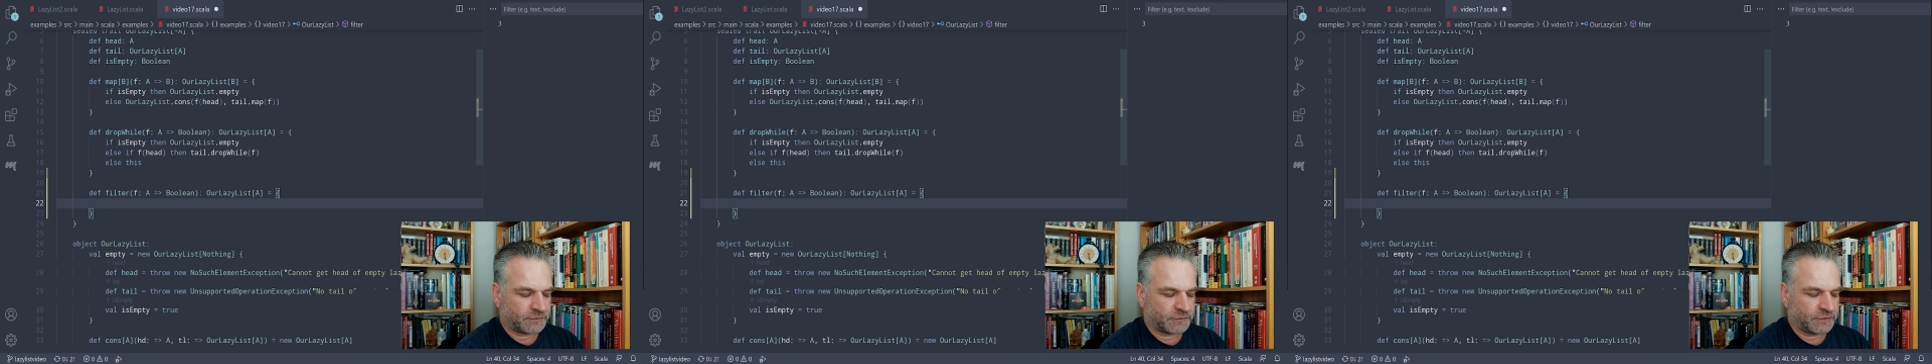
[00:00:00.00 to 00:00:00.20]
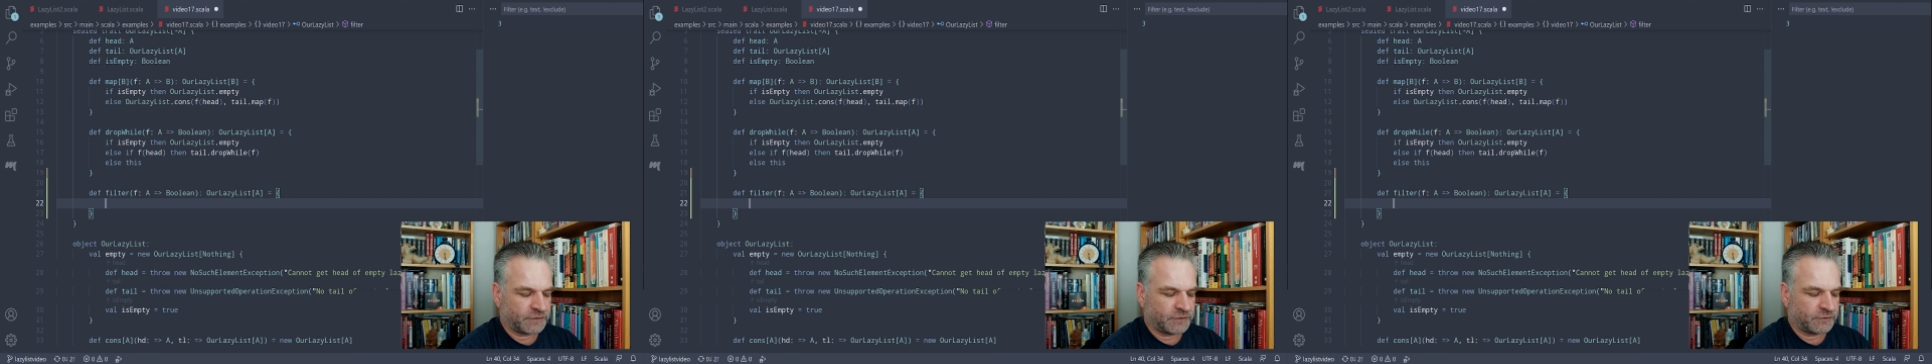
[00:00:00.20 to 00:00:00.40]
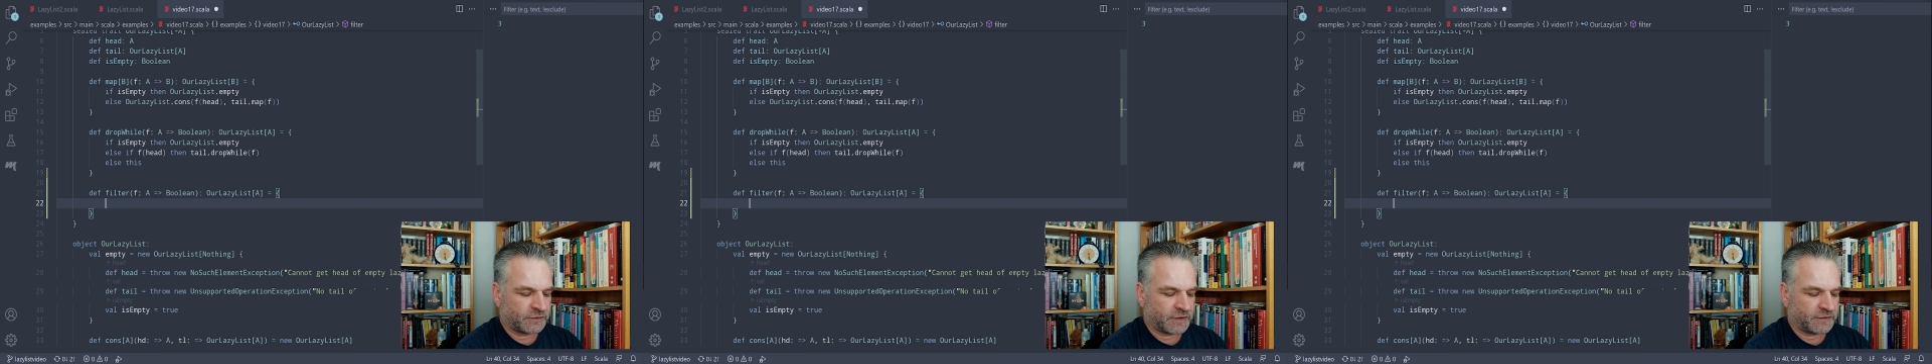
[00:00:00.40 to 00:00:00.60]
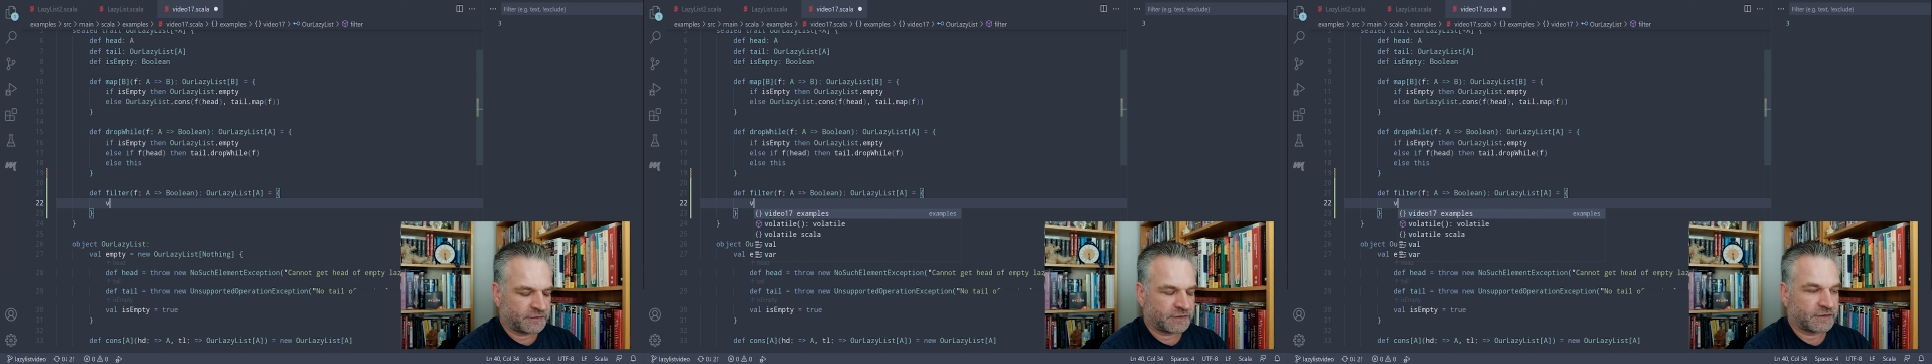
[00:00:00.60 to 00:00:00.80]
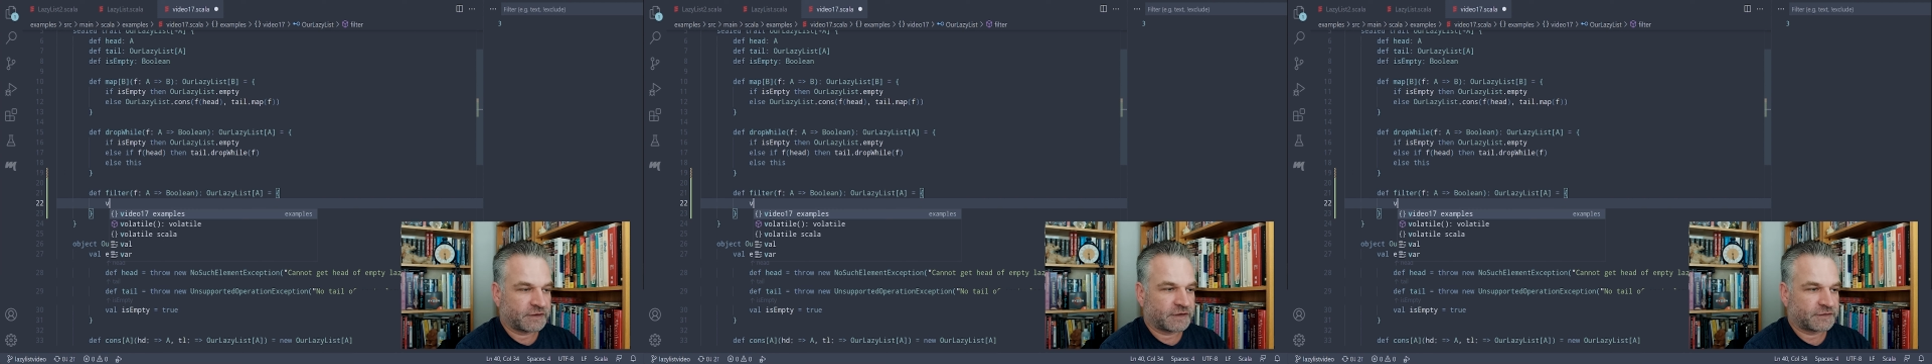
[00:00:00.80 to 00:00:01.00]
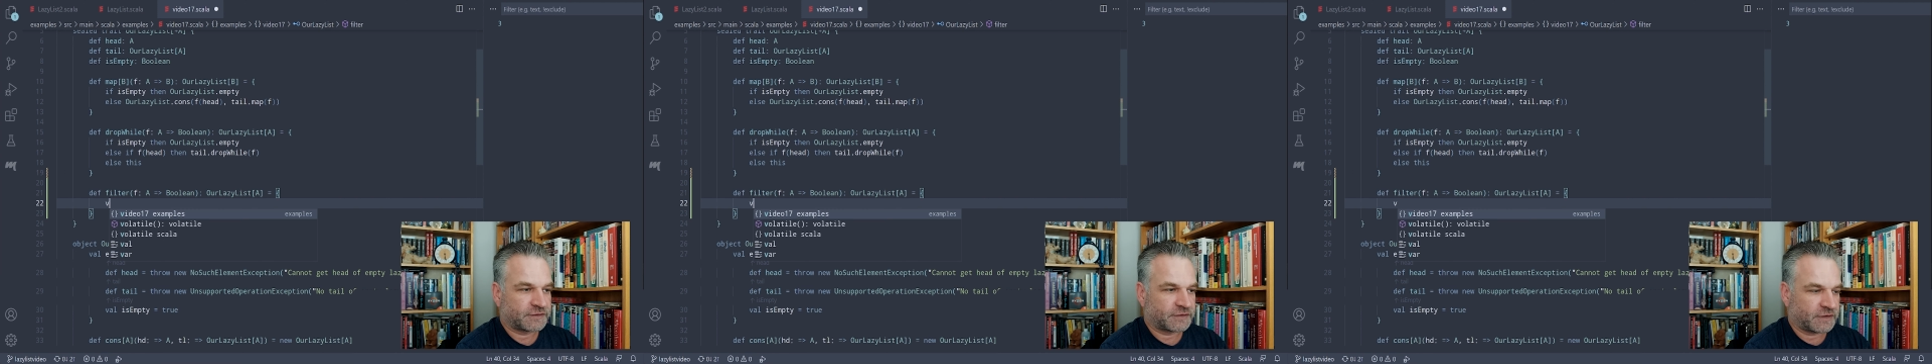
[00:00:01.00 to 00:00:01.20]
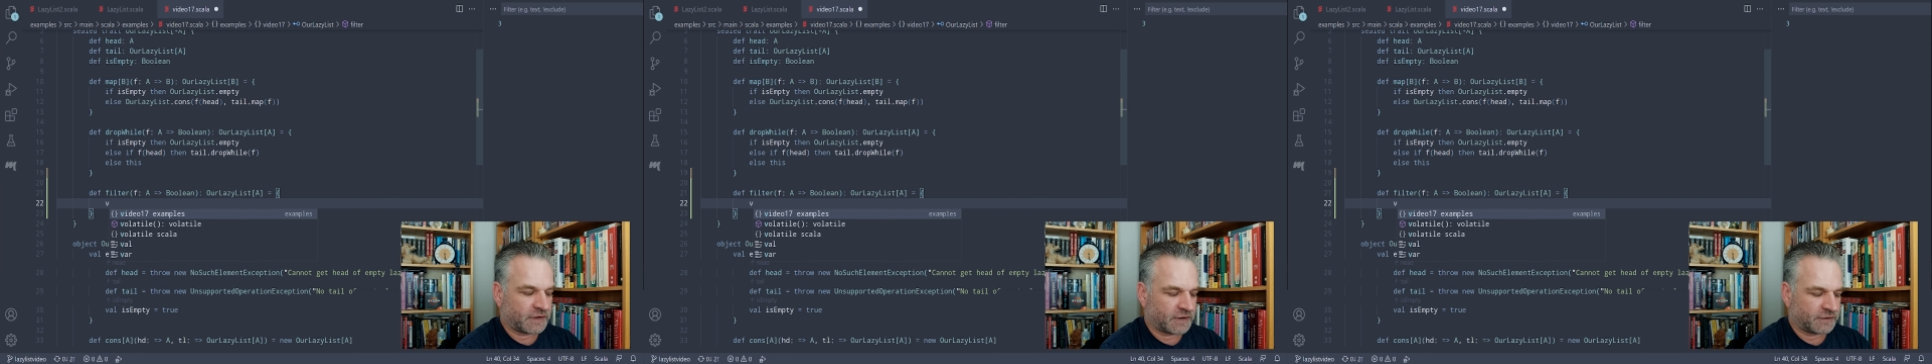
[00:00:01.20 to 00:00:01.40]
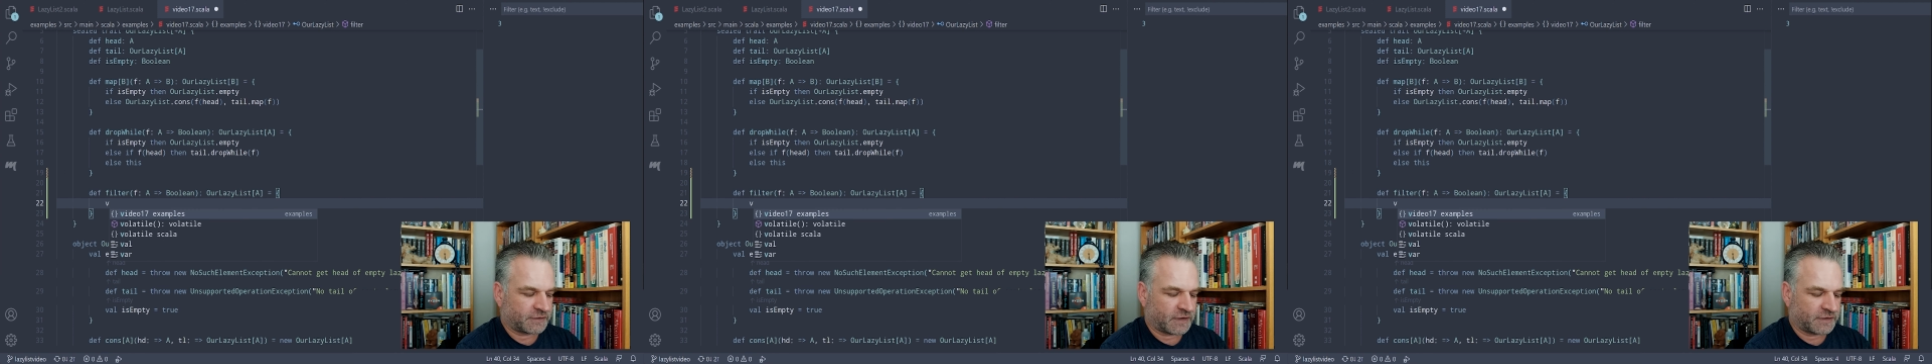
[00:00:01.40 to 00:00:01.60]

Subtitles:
new lazy list that